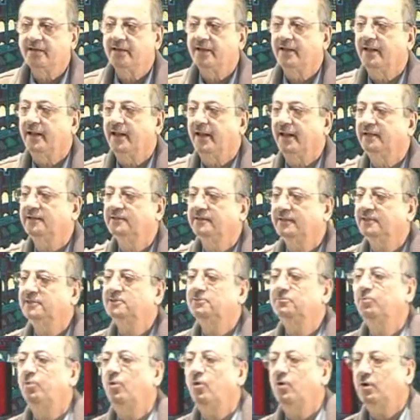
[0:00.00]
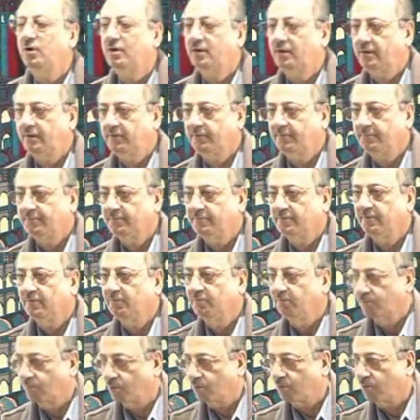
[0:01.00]
In this book,
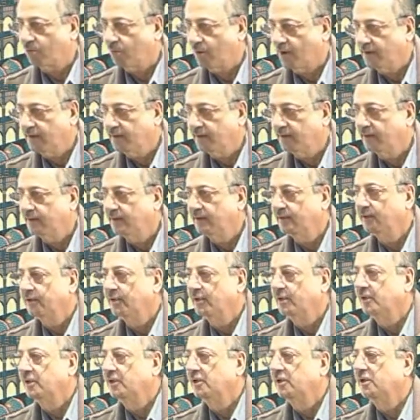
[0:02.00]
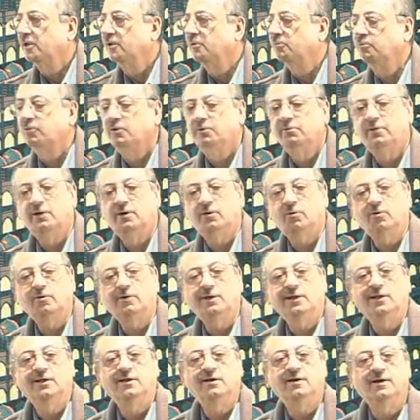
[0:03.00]
book 1, we will
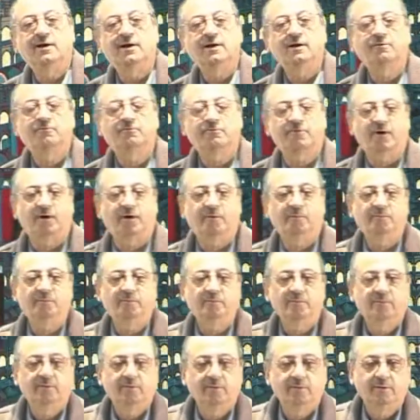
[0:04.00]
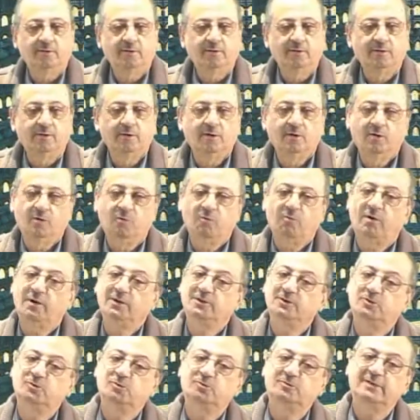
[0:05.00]
only learn from 1
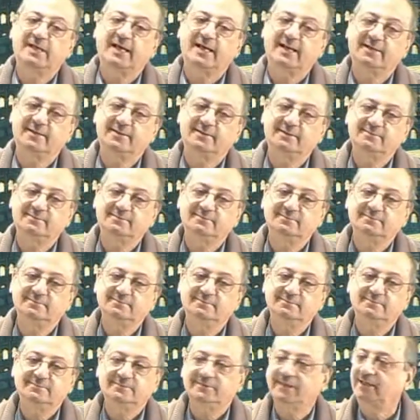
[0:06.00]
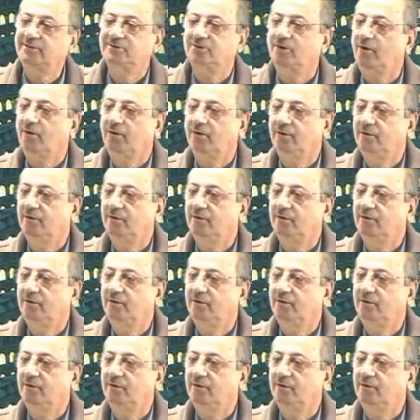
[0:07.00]
to 10. That's all.